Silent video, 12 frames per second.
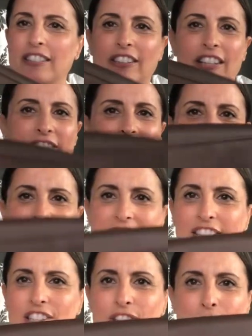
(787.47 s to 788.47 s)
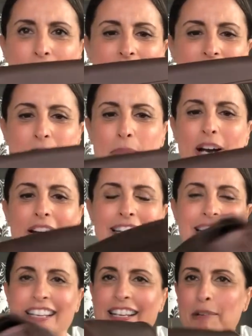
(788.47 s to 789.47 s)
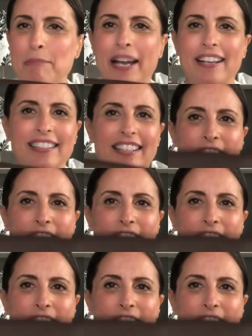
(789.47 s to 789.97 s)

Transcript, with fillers: Love it as a little crossbody, a bag that I